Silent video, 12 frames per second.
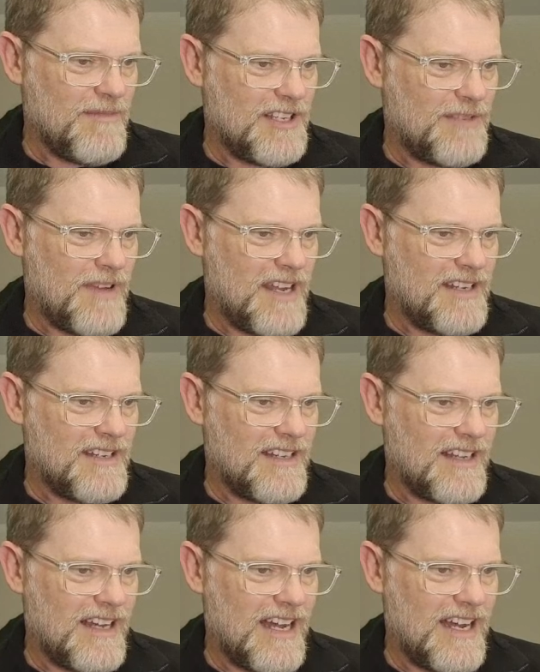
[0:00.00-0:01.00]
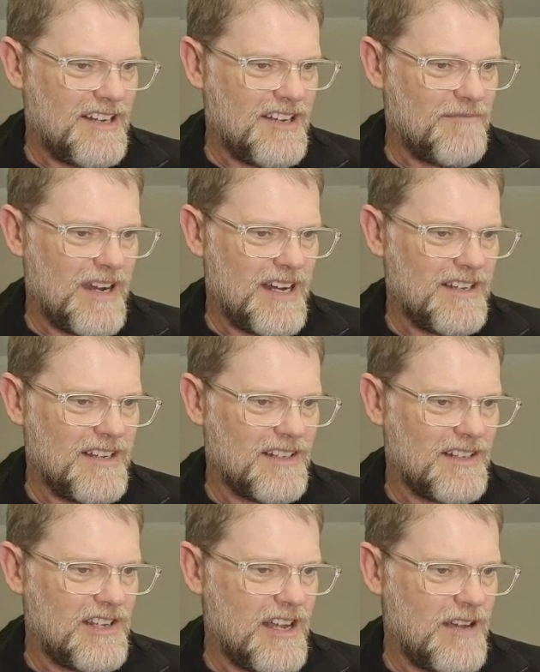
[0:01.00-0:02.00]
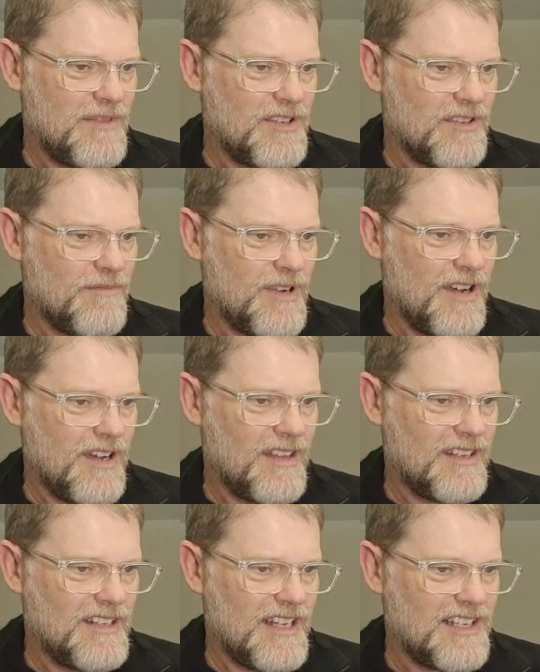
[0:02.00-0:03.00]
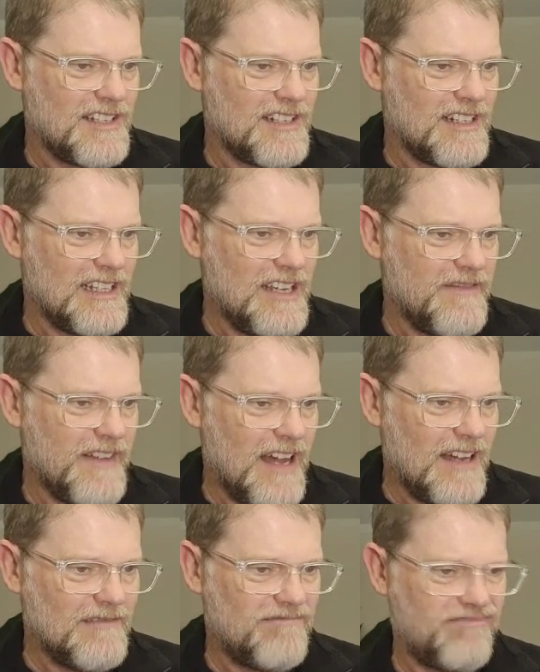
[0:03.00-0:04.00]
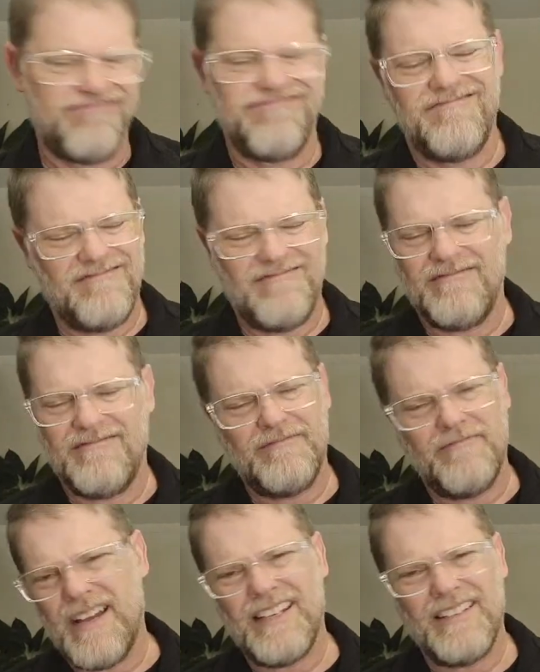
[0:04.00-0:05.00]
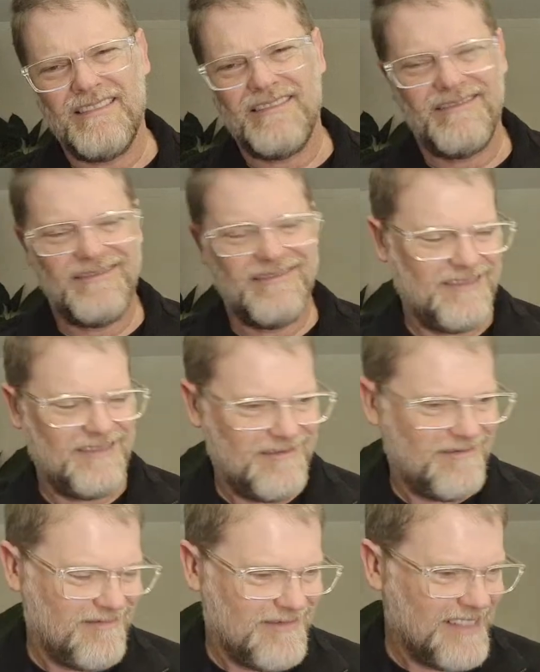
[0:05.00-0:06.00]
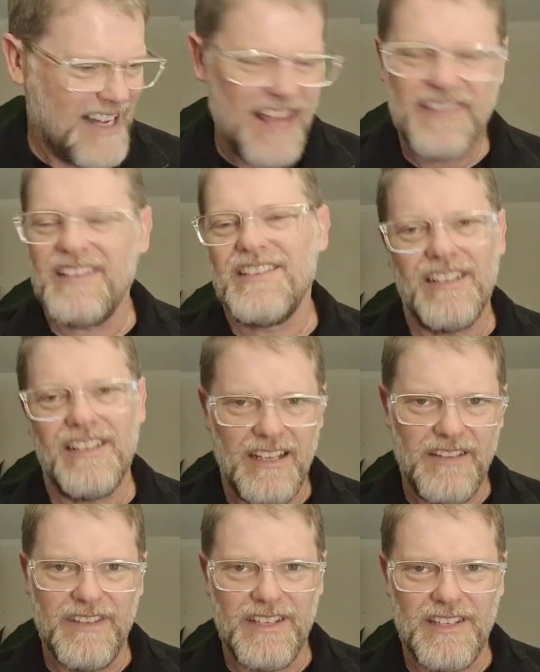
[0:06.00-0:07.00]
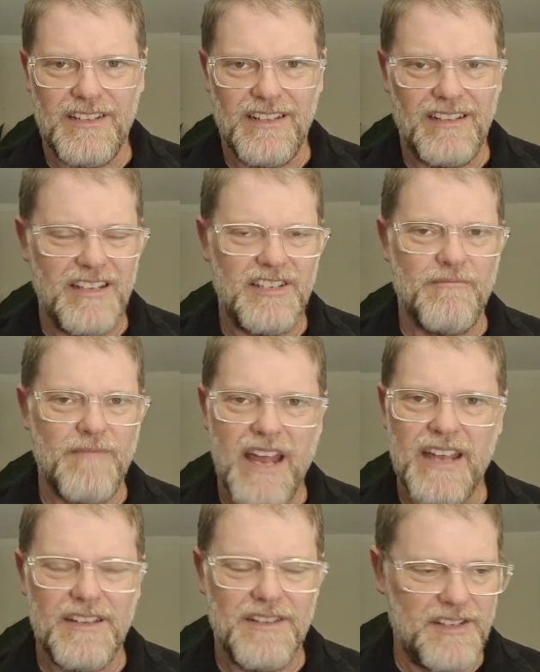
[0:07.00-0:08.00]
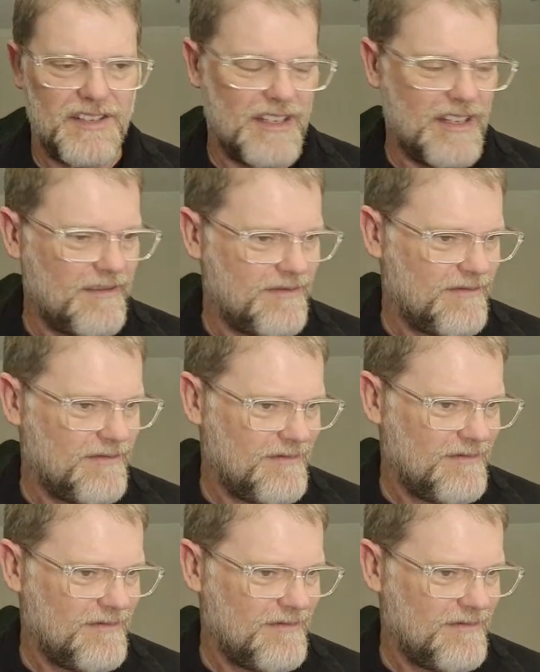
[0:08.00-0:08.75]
me spend the hard-earned money on a sandwich or burger that doesn't deliver. Mate, nothing delivers unless you make it yourself.